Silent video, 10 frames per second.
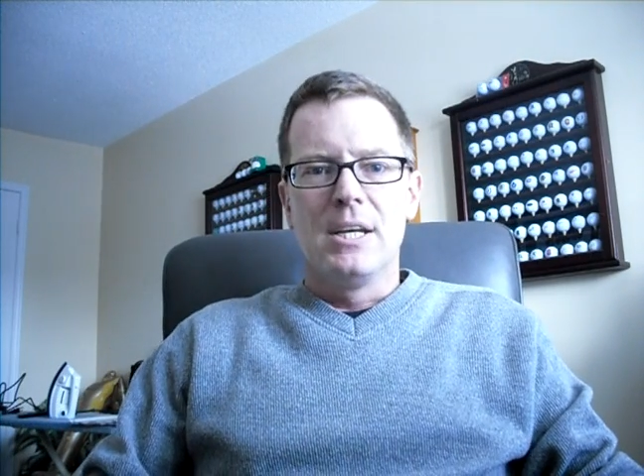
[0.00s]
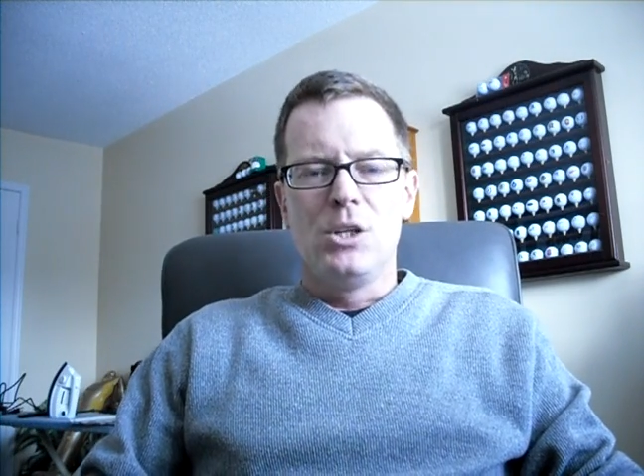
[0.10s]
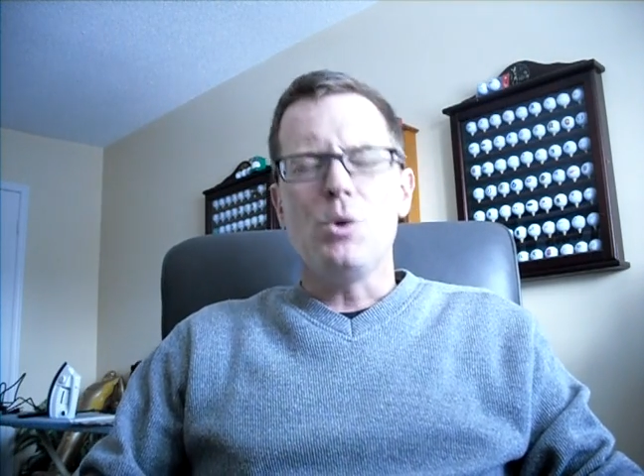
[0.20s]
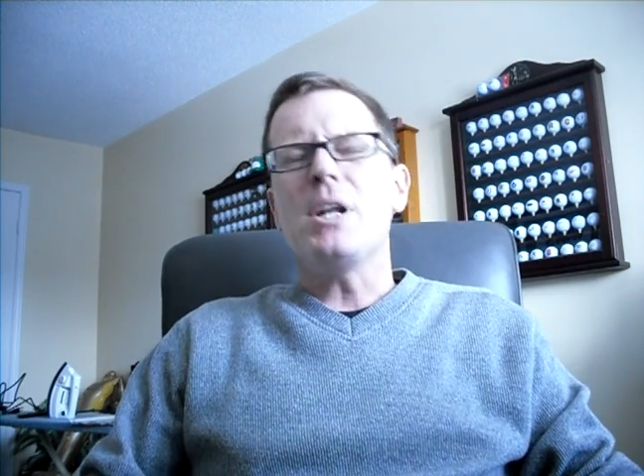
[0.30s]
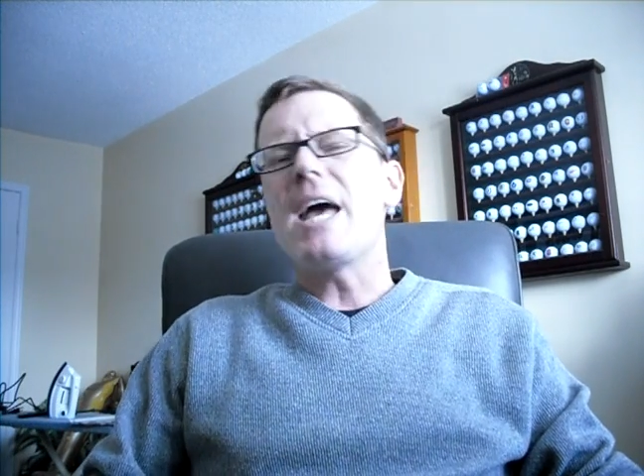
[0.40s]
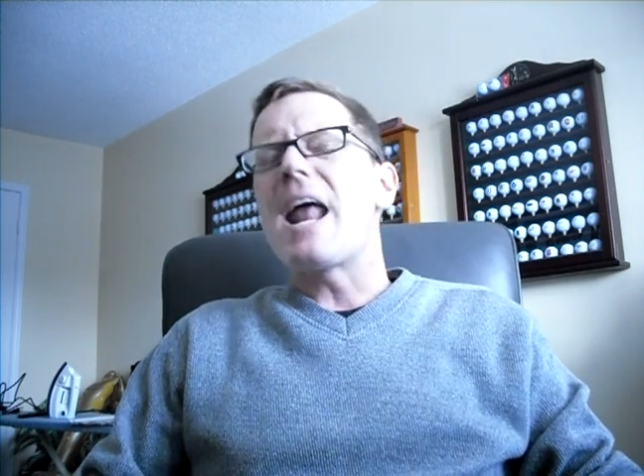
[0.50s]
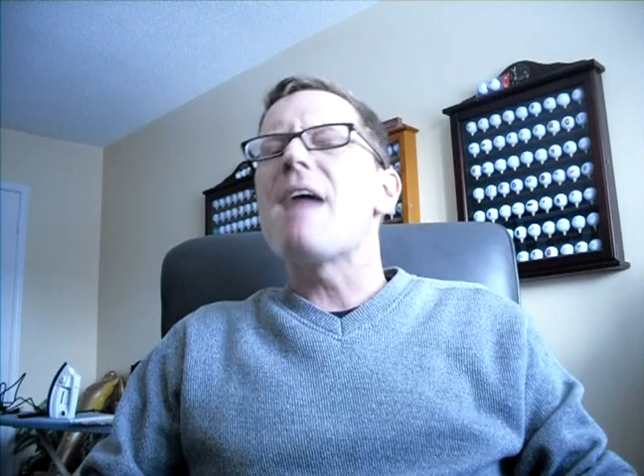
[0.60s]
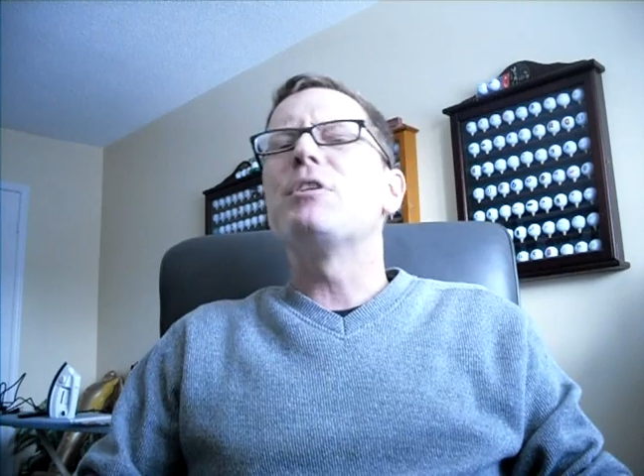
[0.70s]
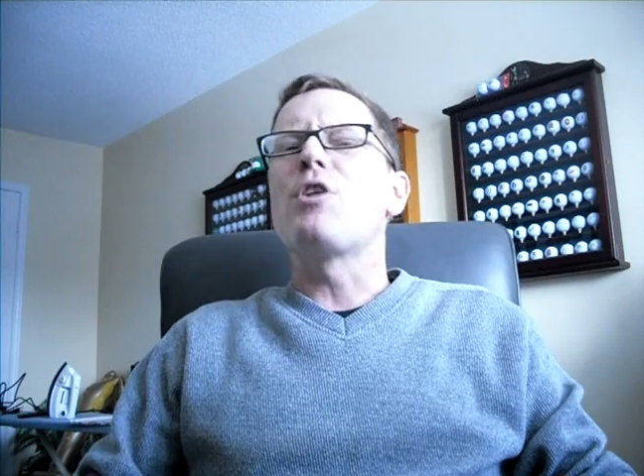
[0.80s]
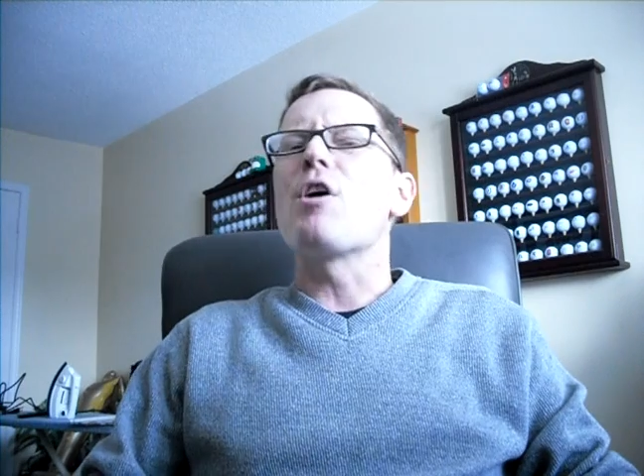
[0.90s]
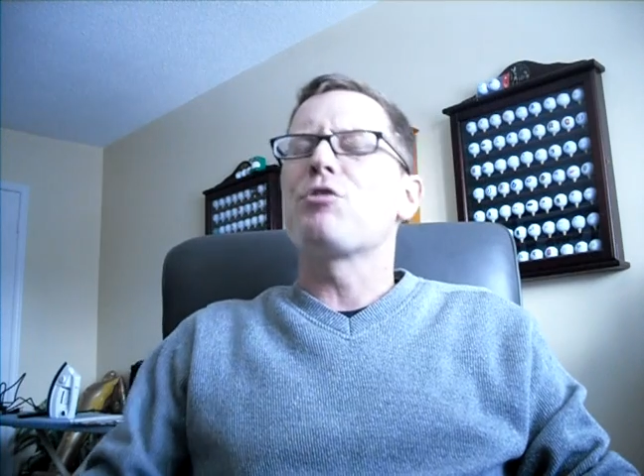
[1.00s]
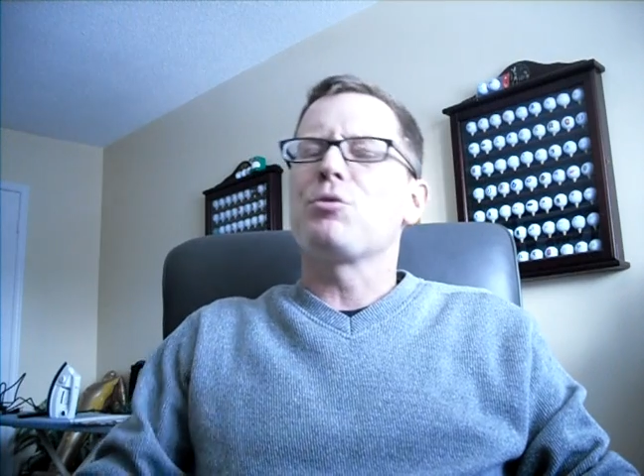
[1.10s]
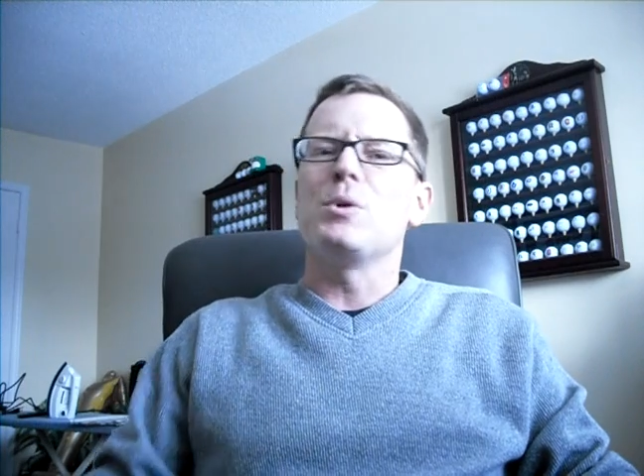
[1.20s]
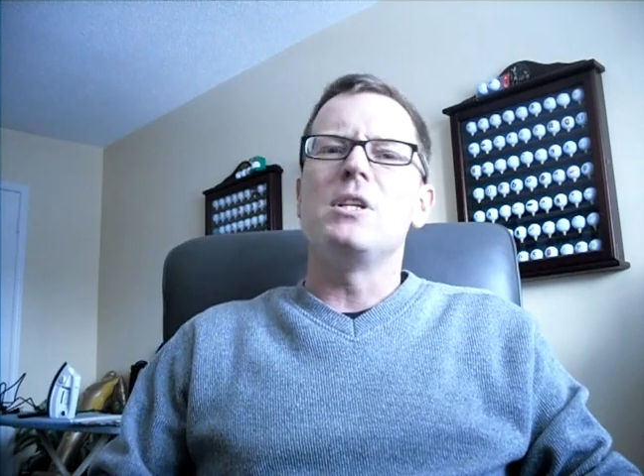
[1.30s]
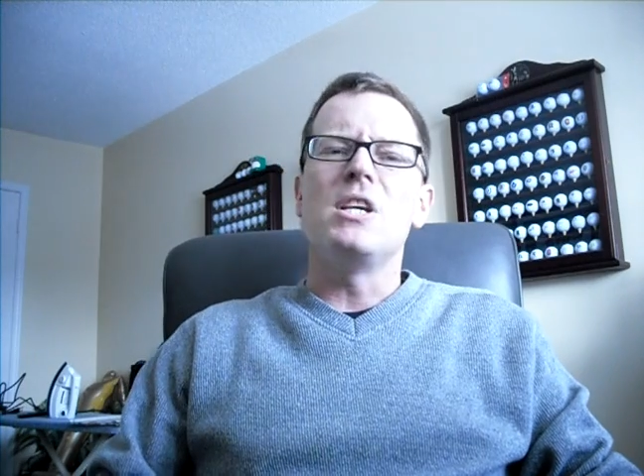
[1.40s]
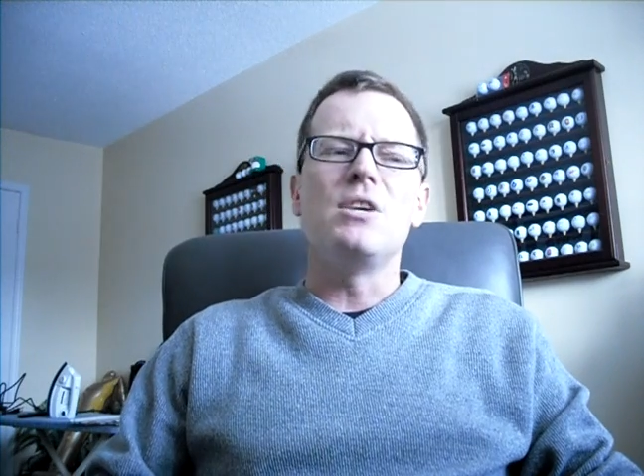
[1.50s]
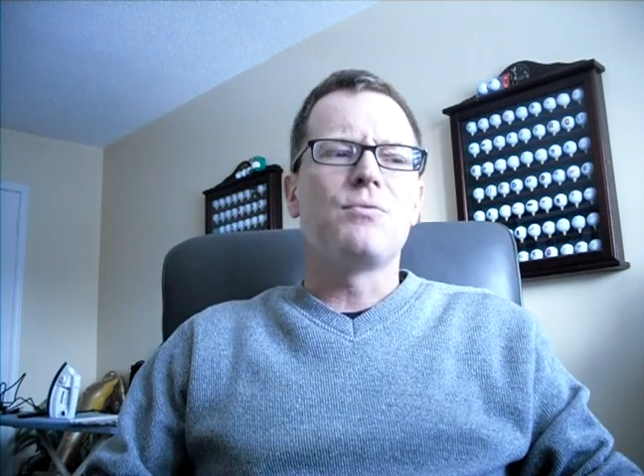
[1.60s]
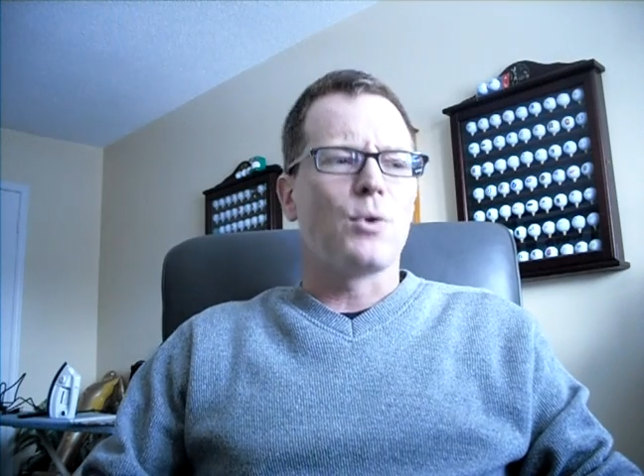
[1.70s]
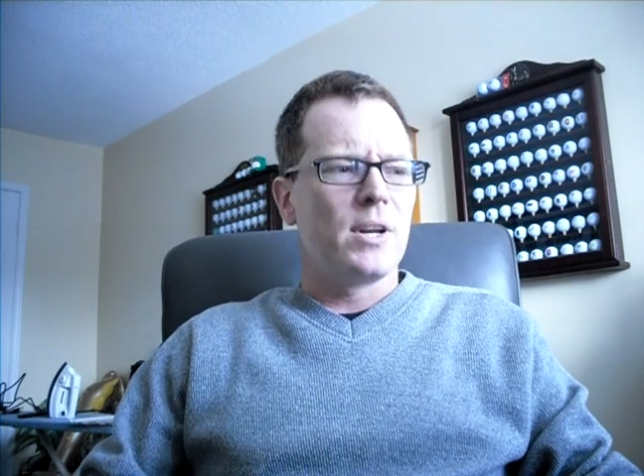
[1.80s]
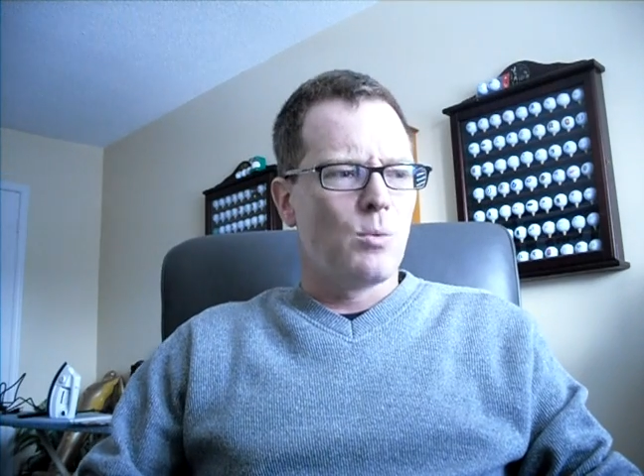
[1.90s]
You could get Avatar
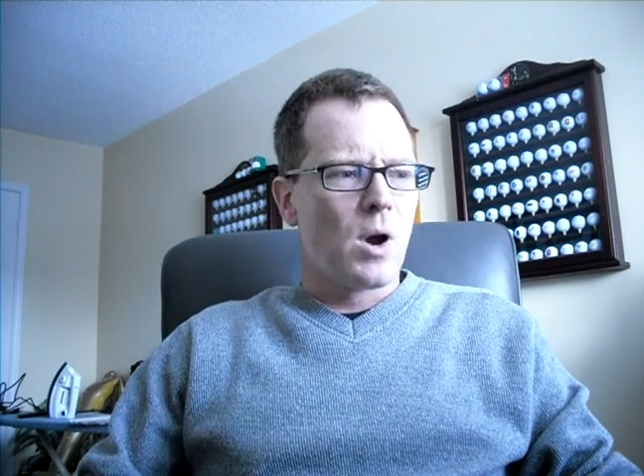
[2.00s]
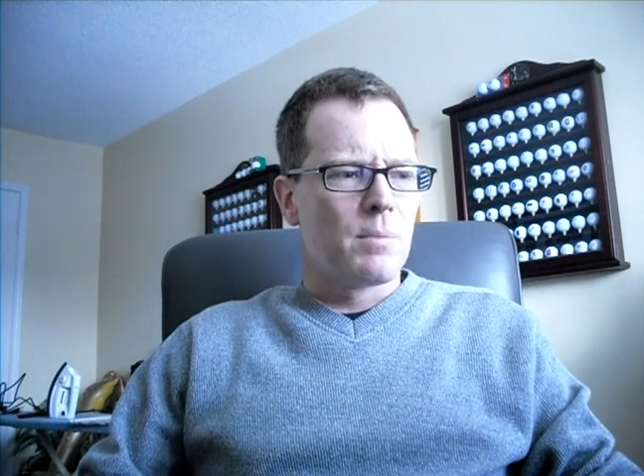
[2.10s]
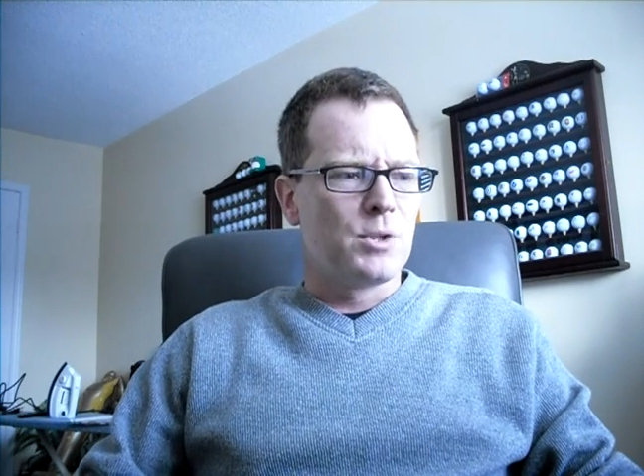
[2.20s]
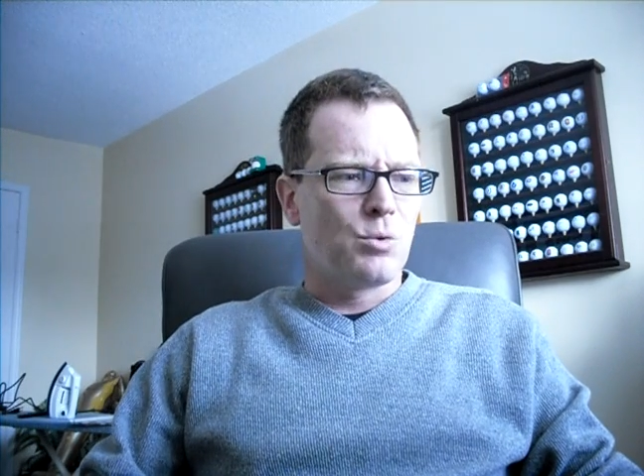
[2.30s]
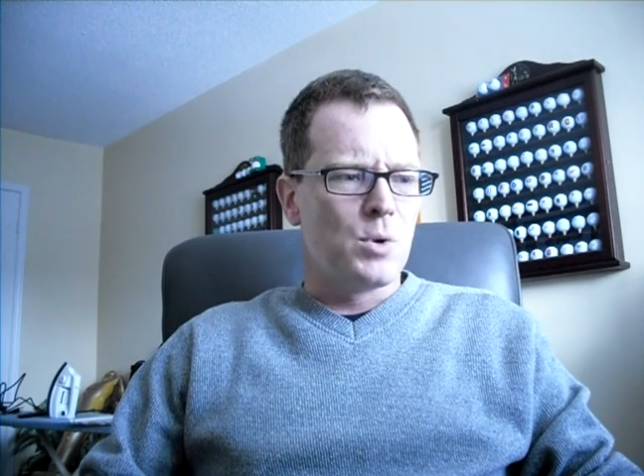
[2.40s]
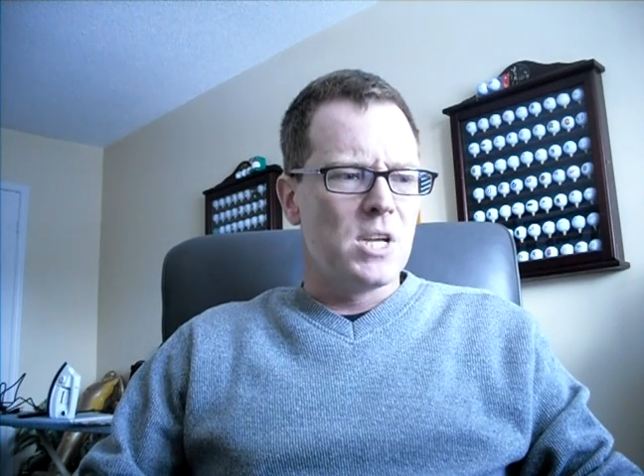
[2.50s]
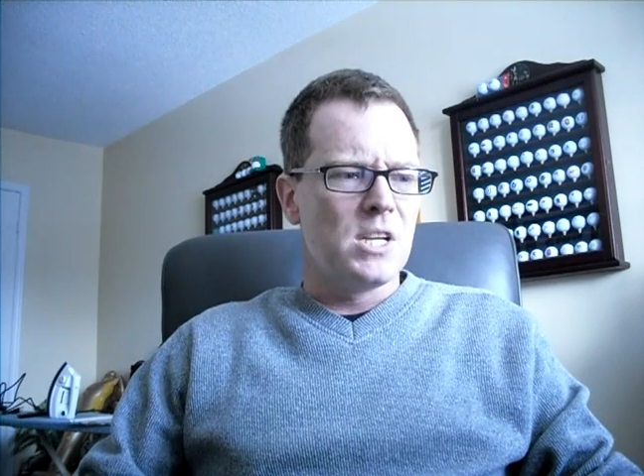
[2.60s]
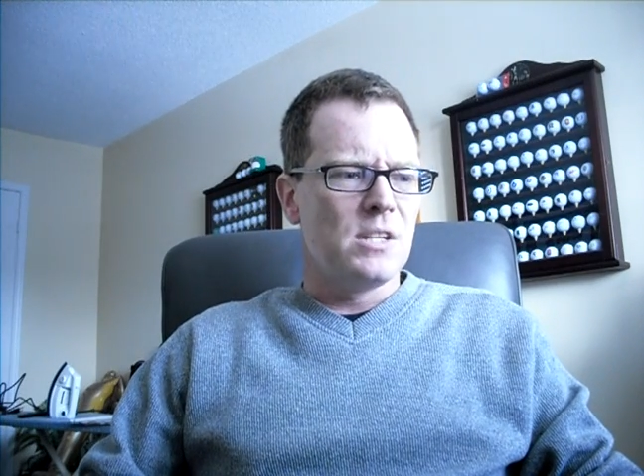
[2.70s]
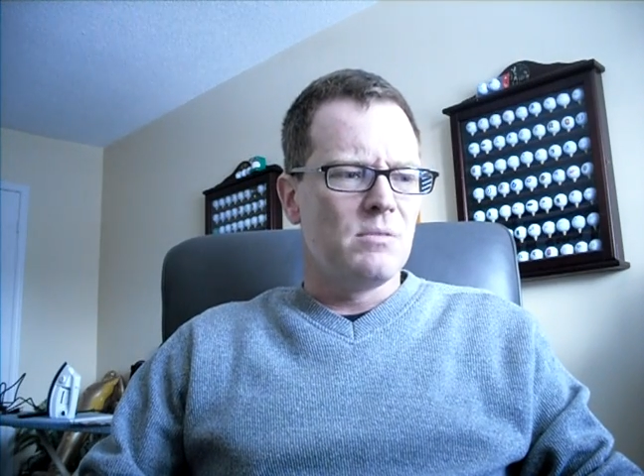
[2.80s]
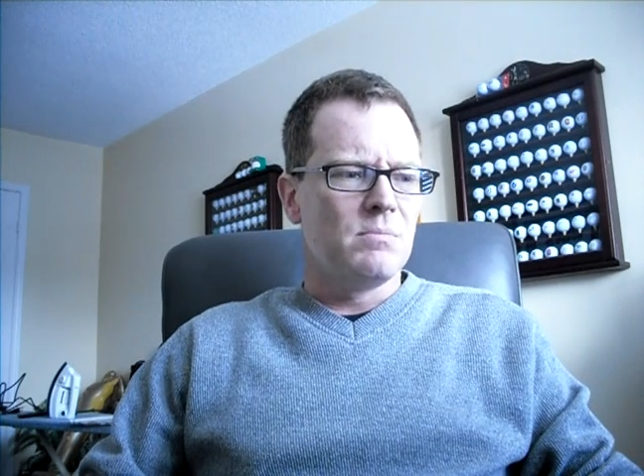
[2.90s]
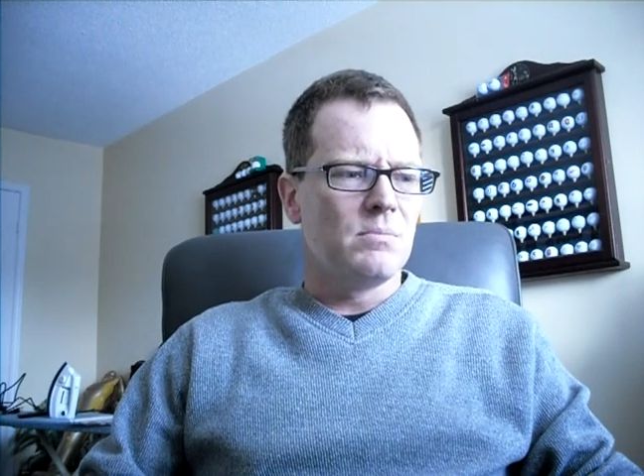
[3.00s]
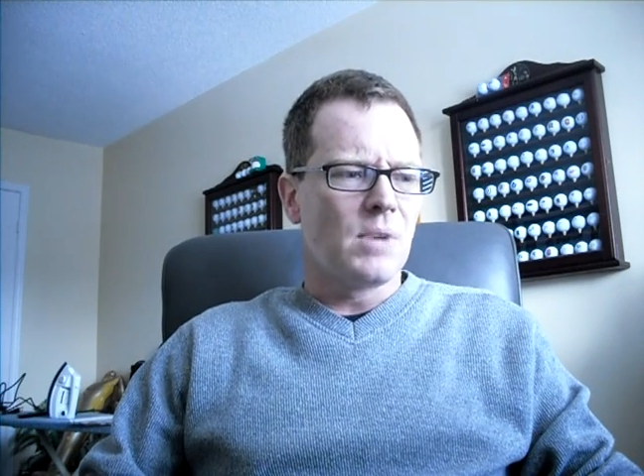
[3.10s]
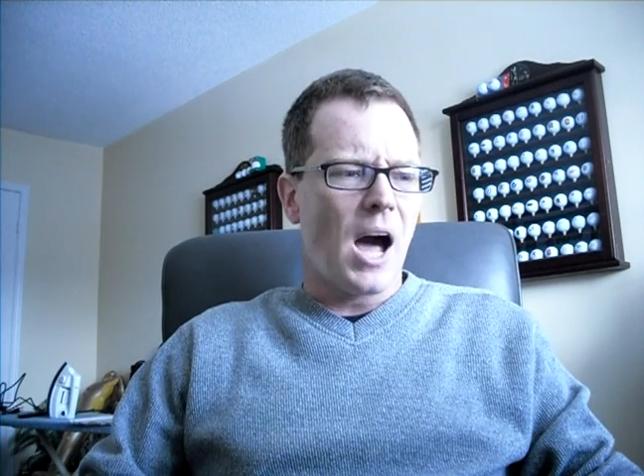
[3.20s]
3D for anywhere between,